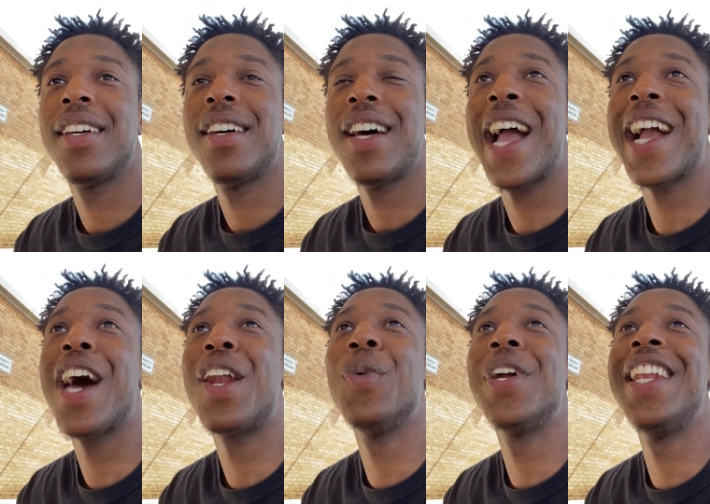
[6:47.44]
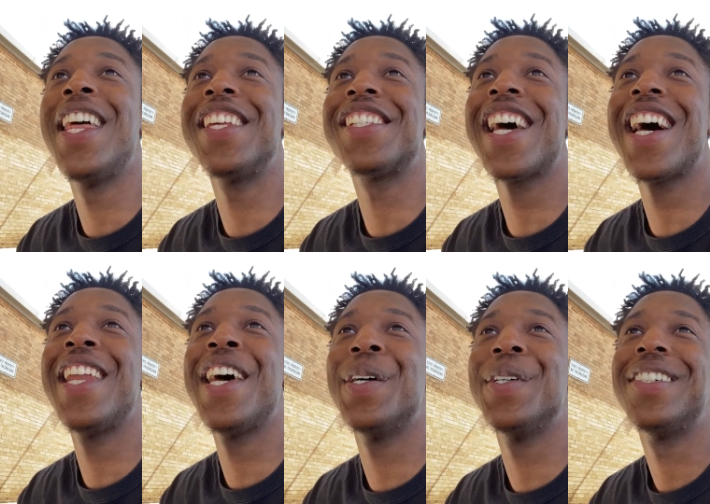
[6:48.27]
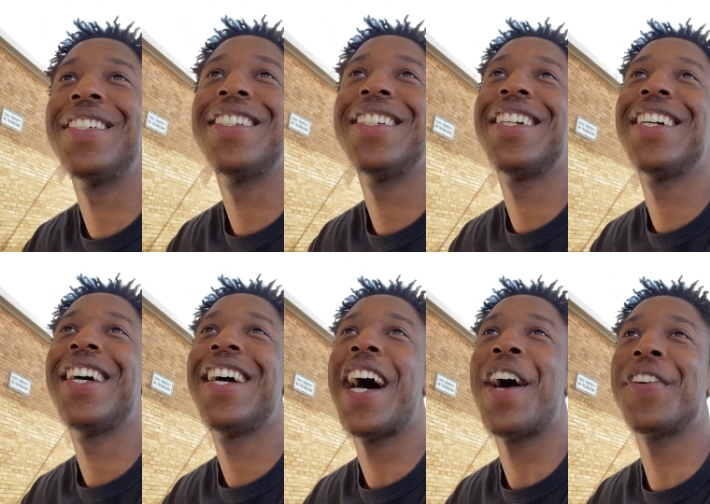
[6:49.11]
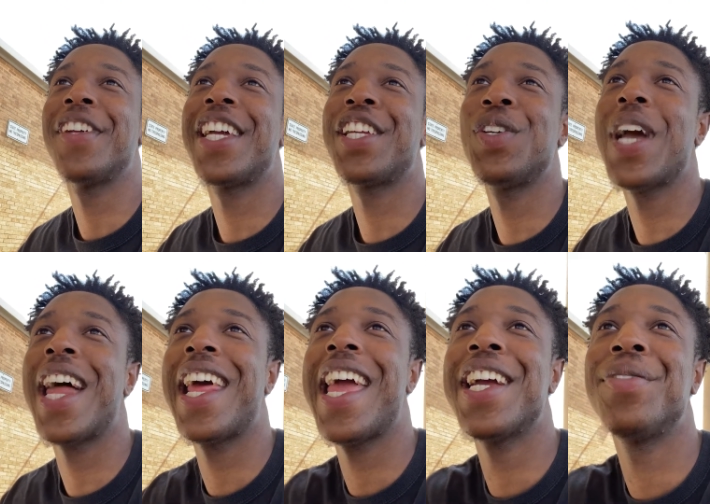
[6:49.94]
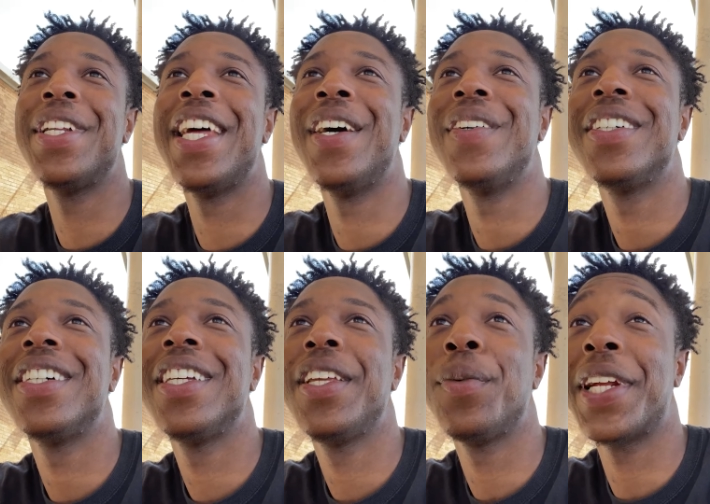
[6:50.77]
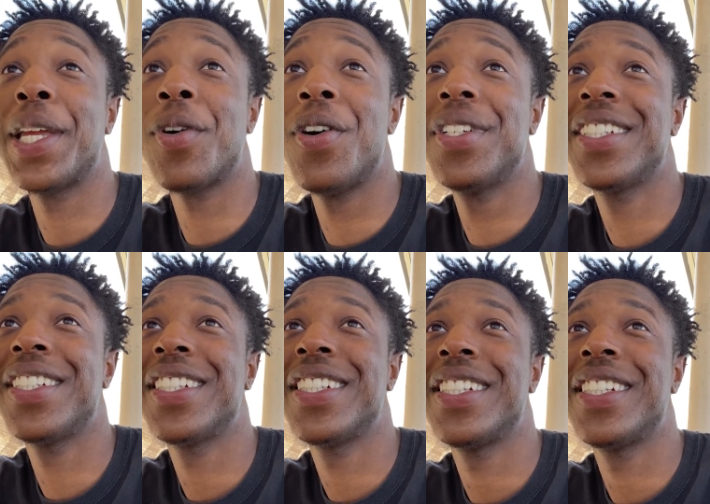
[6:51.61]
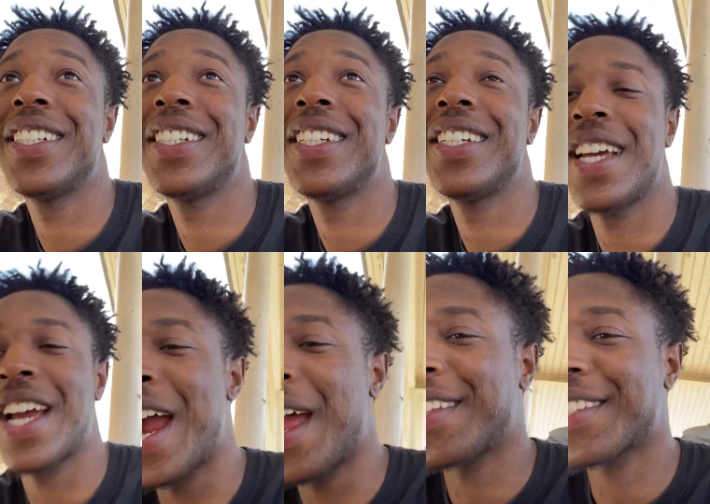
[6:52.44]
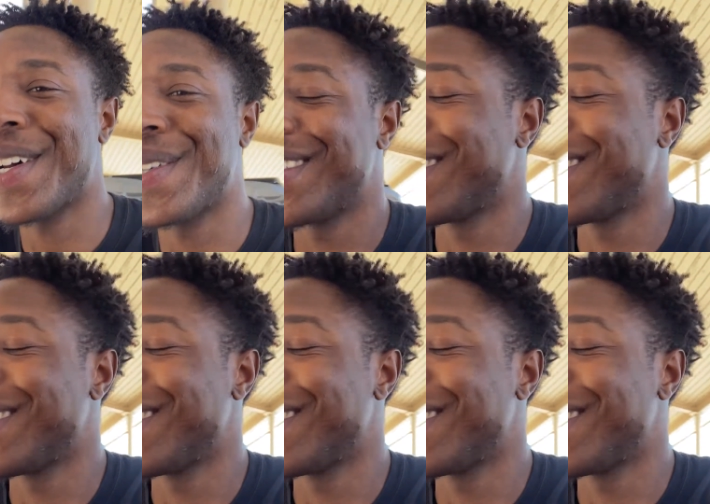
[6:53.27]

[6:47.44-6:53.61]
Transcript: I kind of want another shot now. I feel like you got a hang of it now. Want to keep going? All right, let's go.